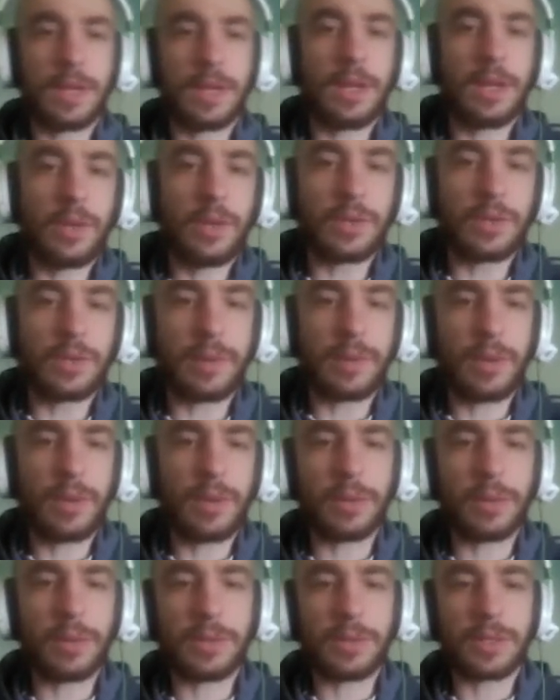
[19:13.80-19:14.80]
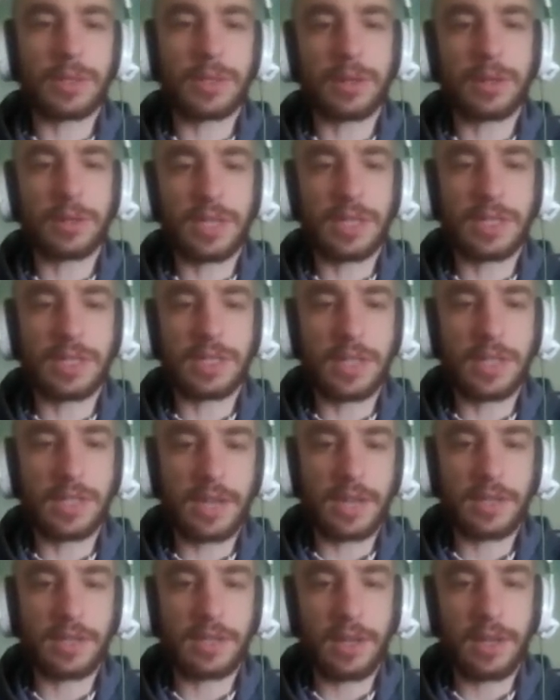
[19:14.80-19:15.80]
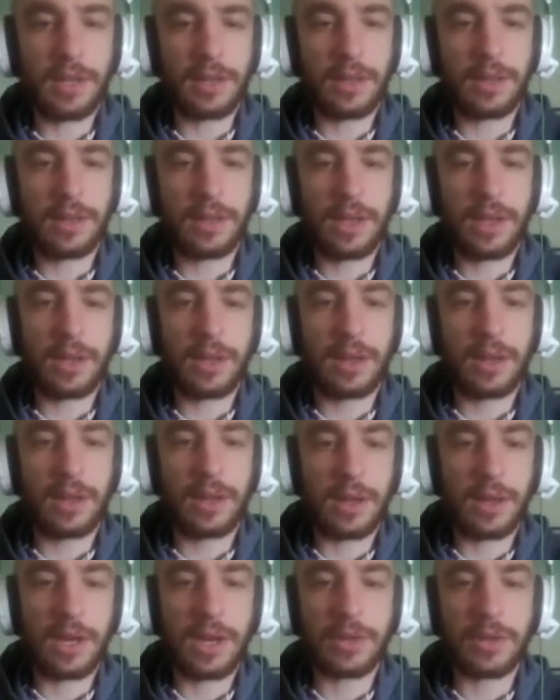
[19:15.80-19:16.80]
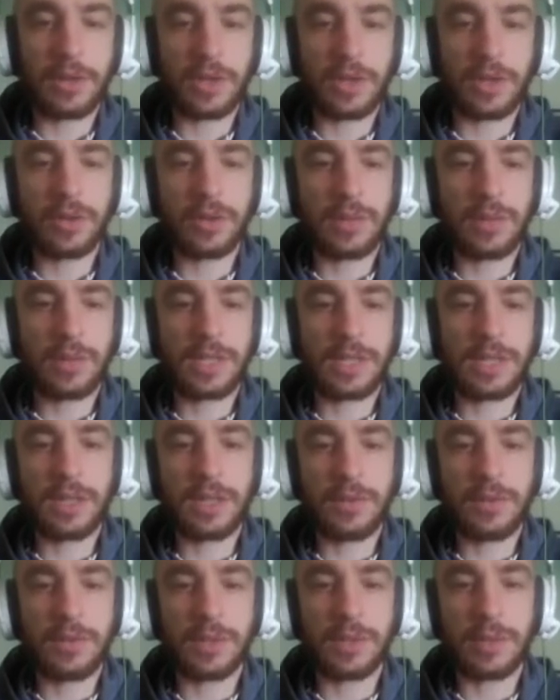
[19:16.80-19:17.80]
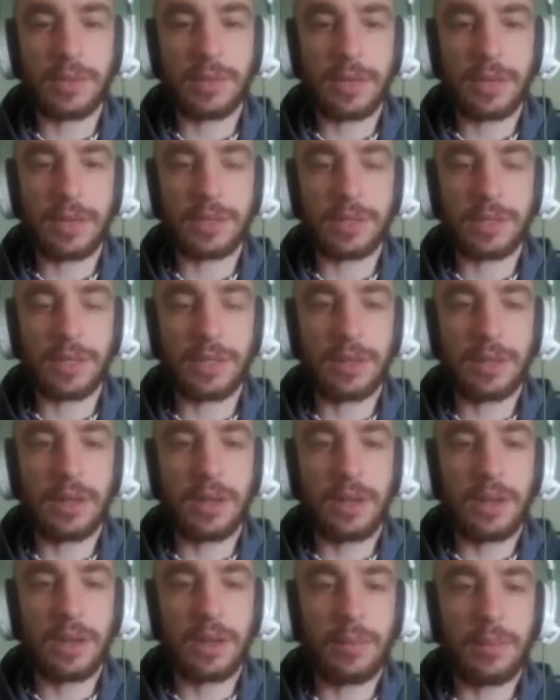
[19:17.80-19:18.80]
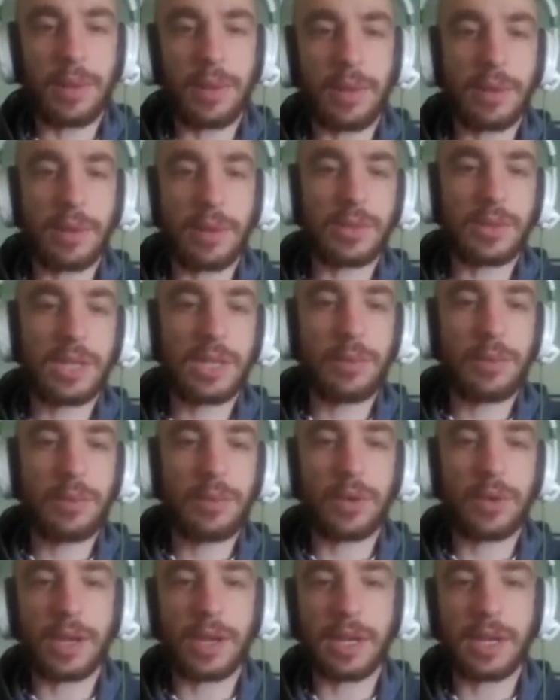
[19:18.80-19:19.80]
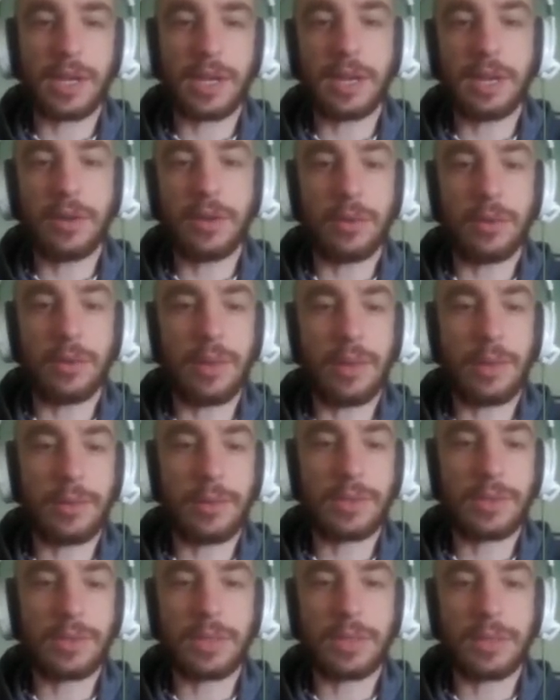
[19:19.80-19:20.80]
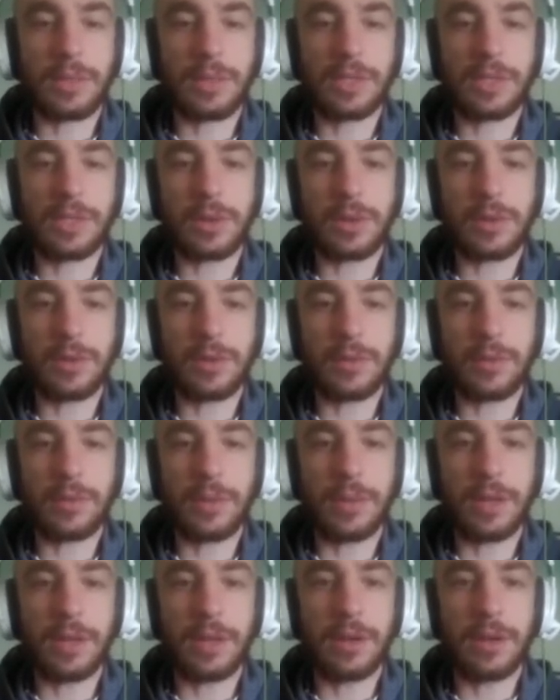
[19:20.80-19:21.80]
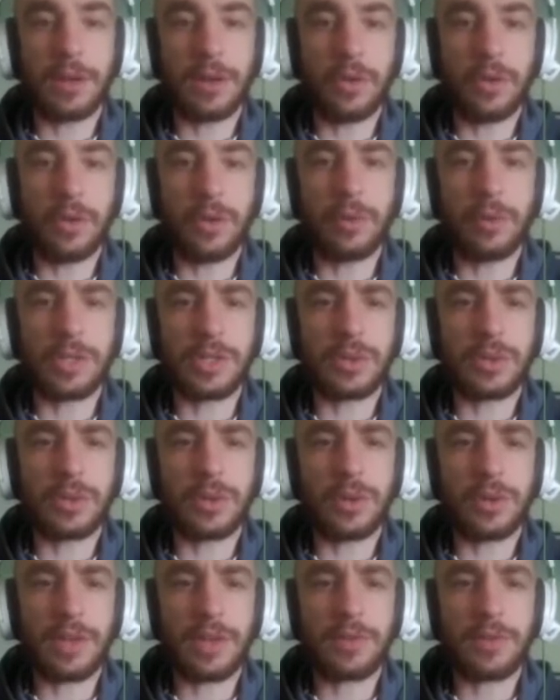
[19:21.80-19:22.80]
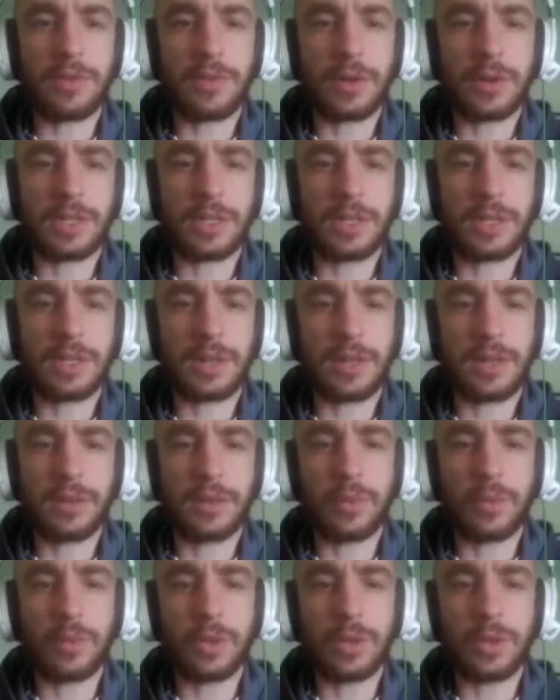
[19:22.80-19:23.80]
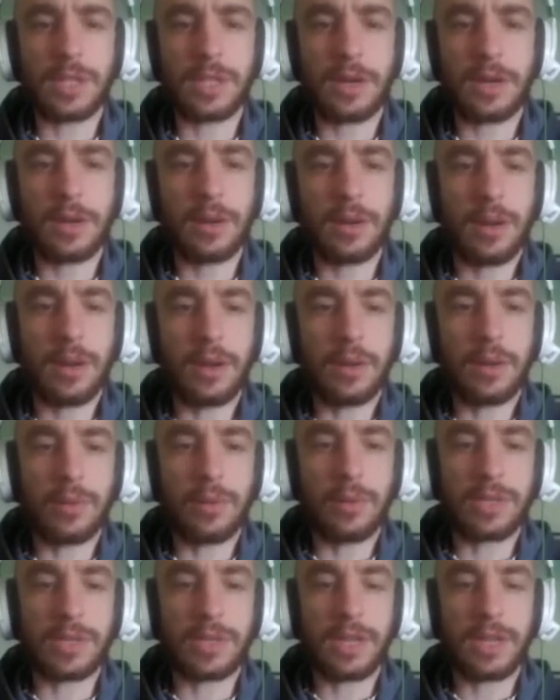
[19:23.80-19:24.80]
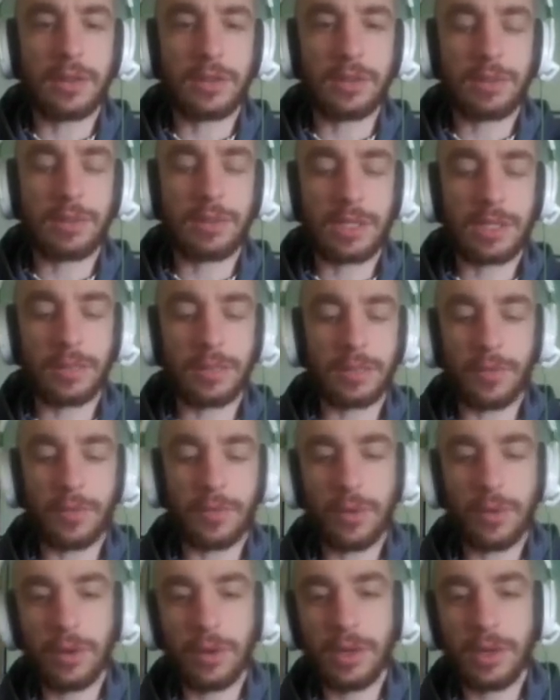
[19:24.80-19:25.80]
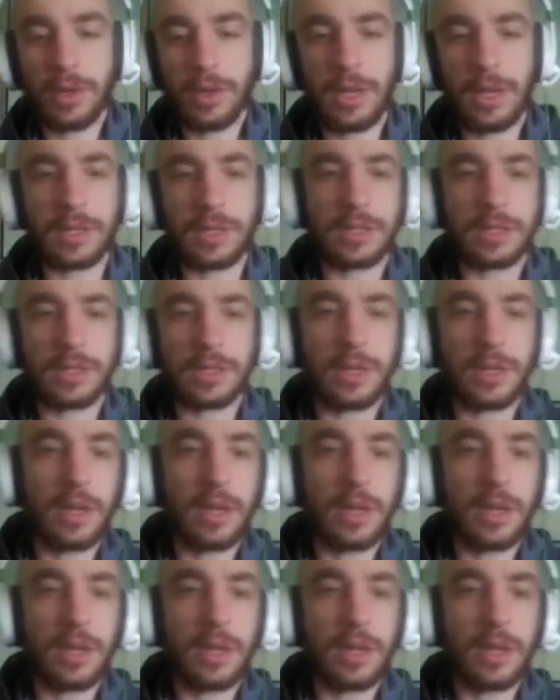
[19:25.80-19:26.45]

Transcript: It was my wallet with its contents intact. Either I dropped that stuff or somebody else did. Maybe I was sleepwalking again, or maybe it was somebody stole it from me. Norman's store, that forest, at the water tower. Was I at those places before? Yes.